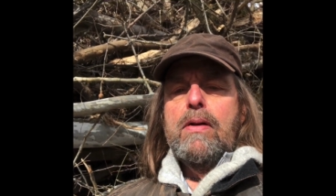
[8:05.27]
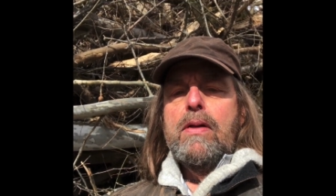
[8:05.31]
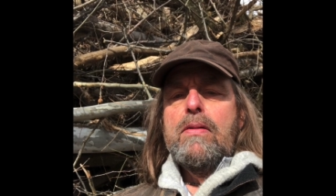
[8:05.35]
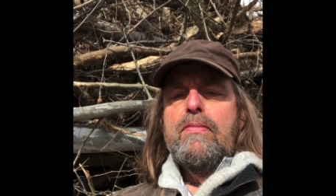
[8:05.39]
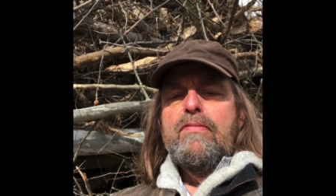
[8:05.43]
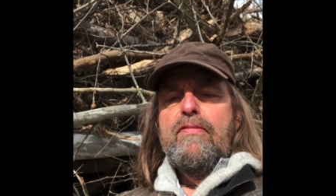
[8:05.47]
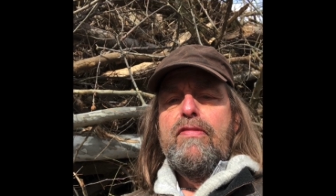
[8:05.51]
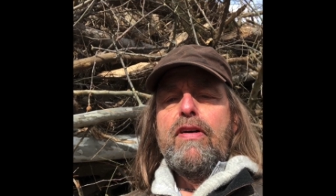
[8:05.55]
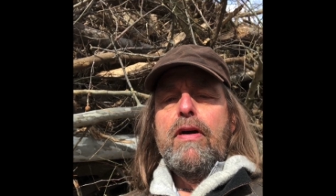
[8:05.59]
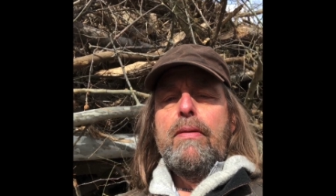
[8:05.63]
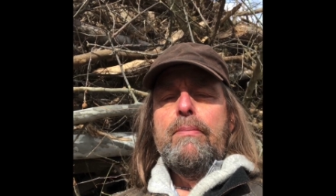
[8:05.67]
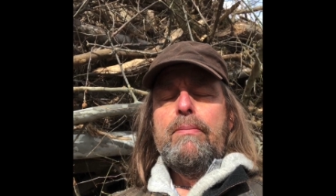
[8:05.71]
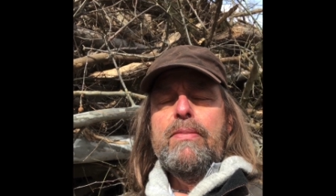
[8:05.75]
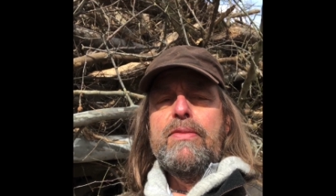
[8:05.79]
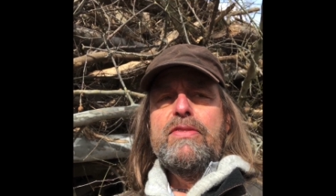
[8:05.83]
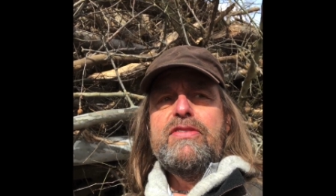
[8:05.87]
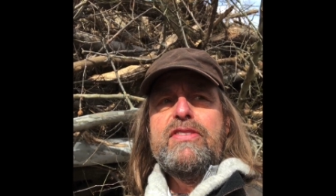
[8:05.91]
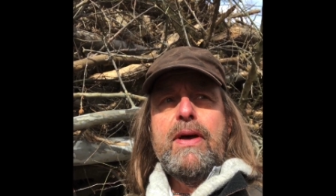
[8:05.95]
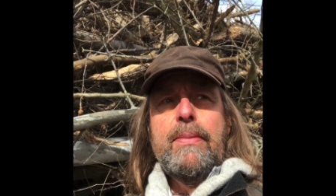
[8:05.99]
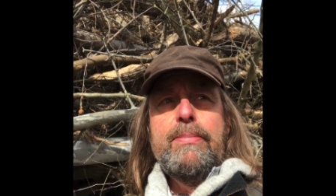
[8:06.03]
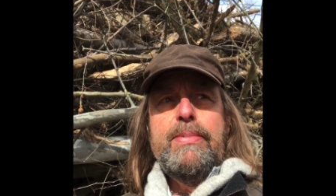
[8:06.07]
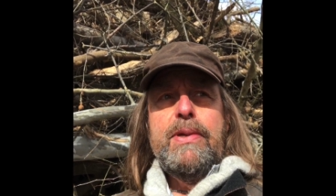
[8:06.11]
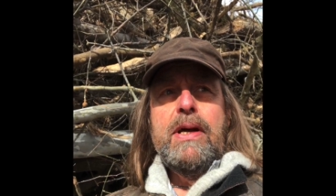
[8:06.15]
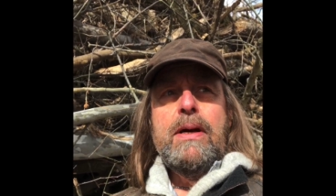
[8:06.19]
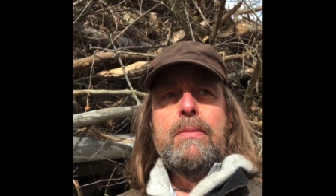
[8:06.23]
from
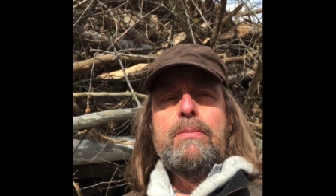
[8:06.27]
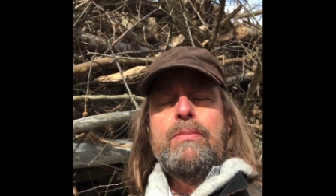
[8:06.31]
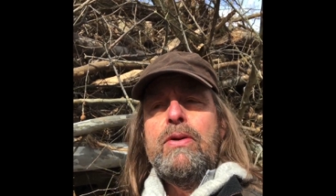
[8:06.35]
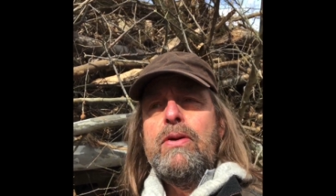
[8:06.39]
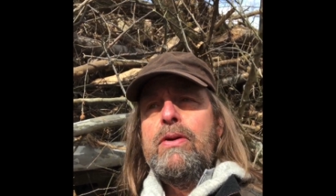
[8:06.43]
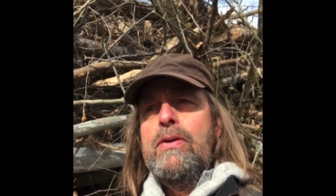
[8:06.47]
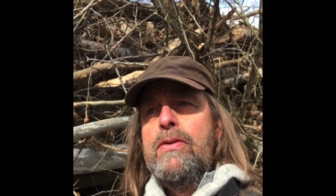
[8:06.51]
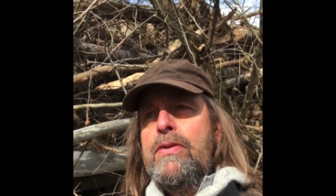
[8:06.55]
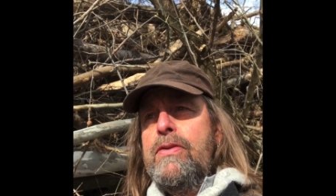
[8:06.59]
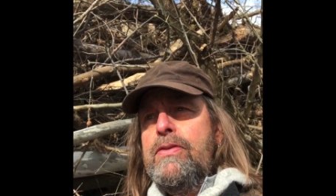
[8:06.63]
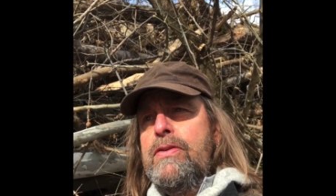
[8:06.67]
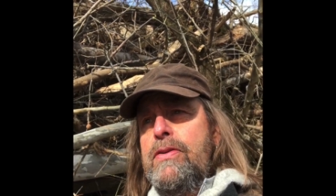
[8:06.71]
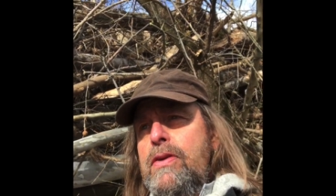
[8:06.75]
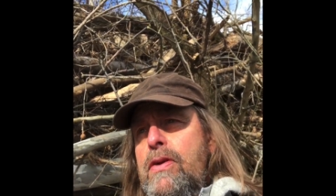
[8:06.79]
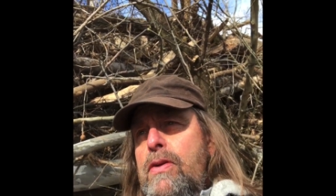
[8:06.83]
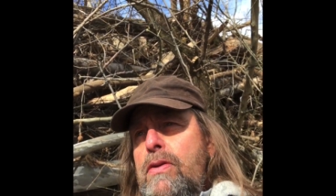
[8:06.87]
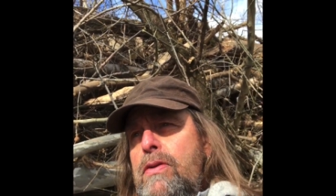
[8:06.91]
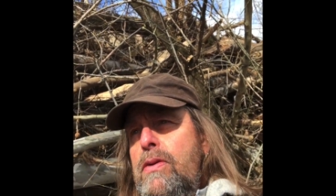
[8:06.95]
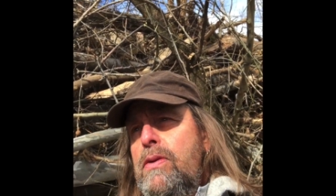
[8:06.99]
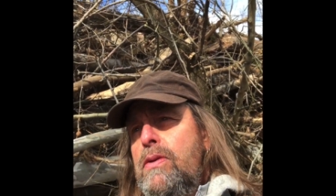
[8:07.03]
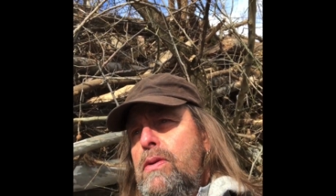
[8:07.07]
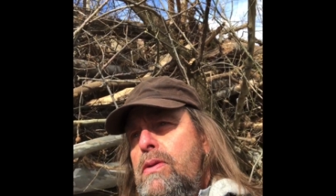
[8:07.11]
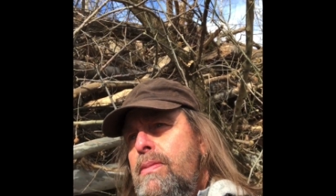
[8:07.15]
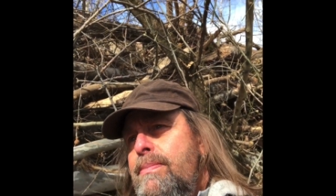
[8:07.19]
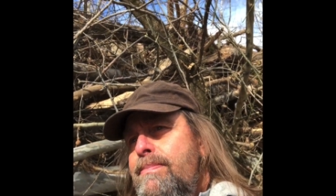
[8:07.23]
September
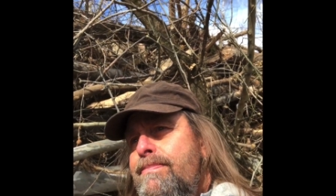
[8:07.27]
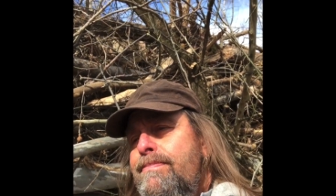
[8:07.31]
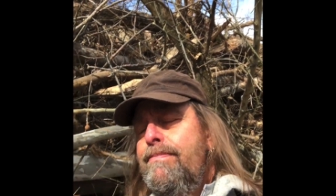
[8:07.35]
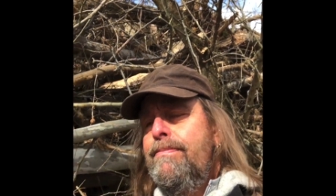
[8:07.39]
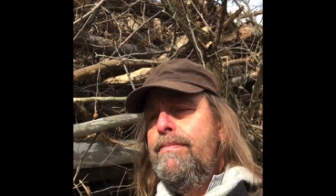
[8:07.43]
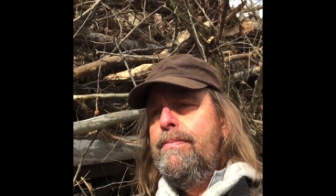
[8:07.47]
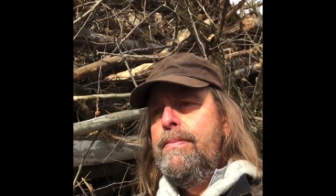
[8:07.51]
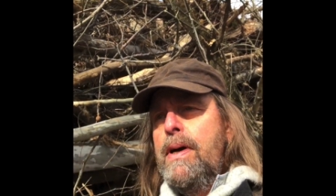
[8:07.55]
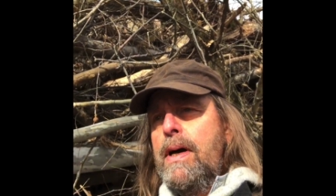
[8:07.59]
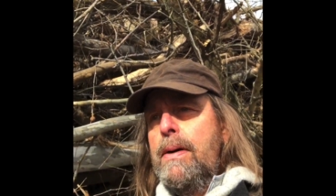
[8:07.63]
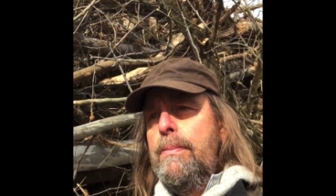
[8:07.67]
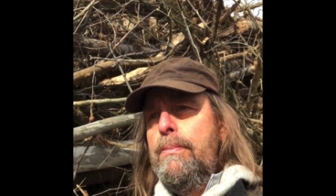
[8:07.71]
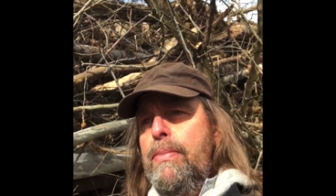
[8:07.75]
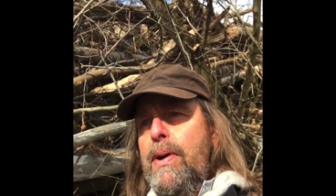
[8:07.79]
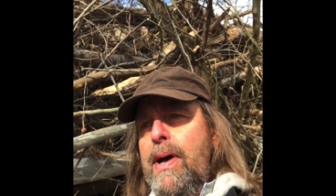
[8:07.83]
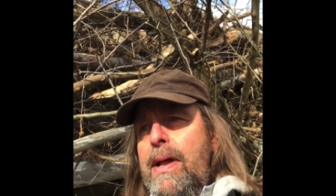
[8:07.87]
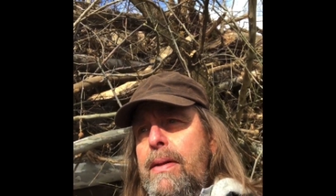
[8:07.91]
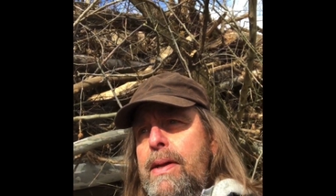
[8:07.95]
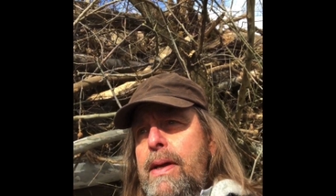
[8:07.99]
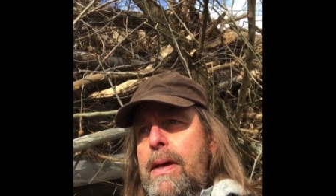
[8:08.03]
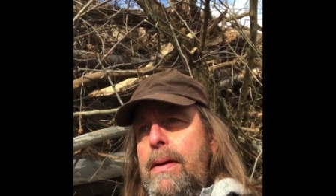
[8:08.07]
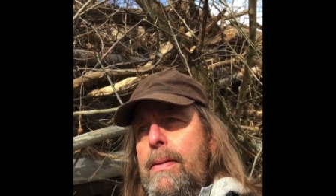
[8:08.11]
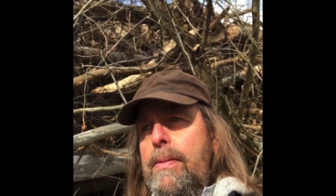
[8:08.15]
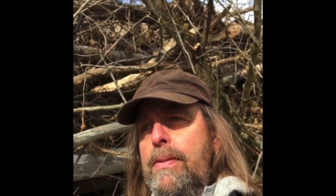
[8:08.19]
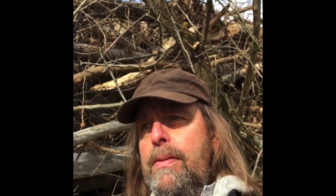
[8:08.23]
to
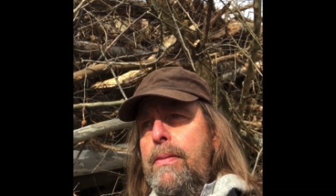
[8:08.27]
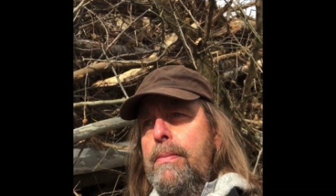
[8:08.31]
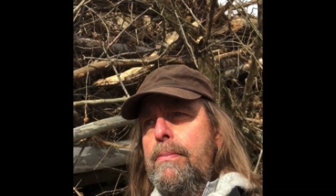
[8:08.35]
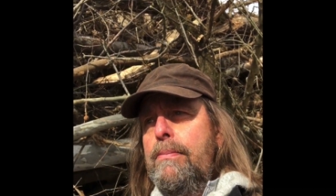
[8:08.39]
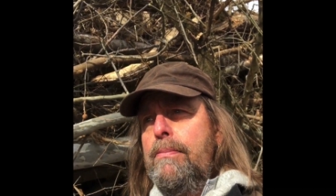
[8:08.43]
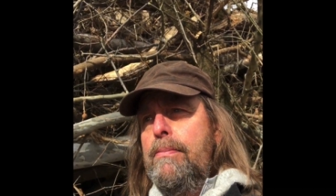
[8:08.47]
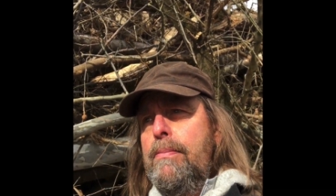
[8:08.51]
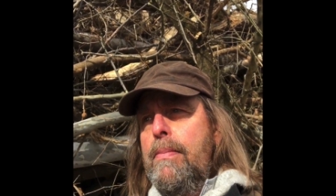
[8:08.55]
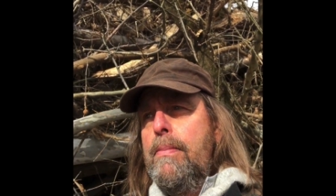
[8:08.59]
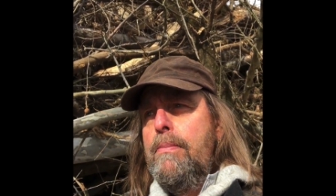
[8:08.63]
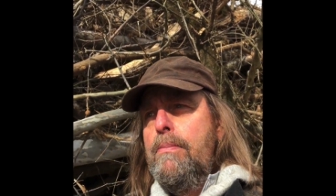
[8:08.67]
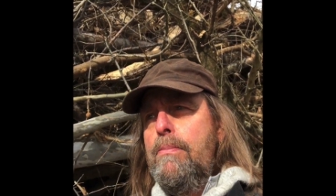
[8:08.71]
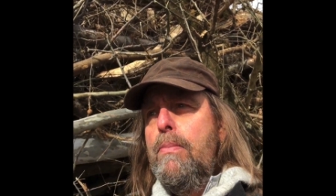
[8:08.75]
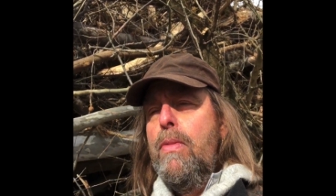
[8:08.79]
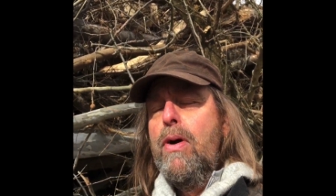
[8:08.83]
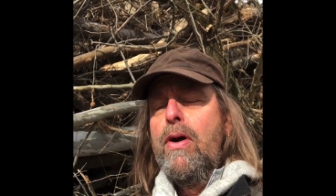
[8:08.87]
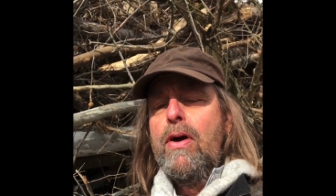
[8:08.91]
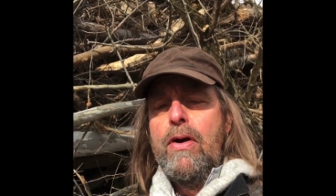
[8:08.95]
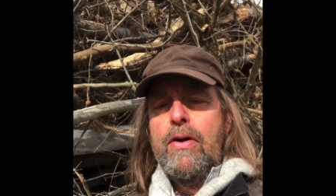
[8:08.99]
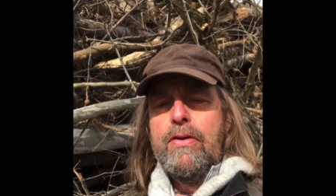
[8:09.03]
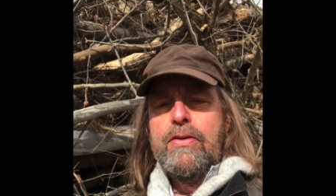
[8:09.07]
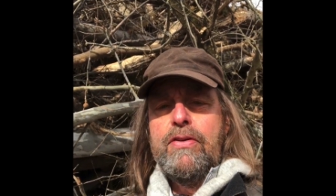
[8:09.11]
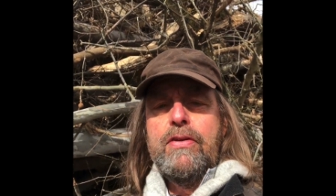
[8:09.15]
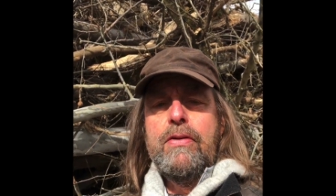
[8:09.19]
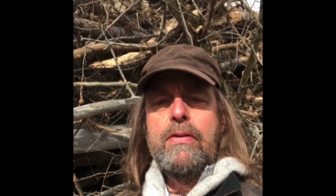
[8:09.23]
probably on
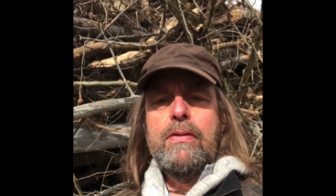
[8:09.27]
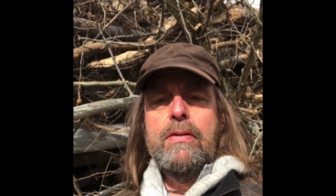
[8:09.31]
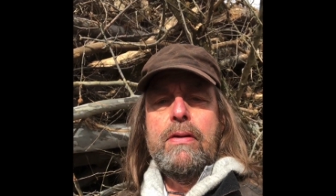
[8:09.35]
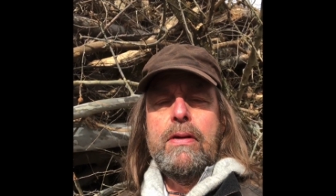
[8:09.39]
March.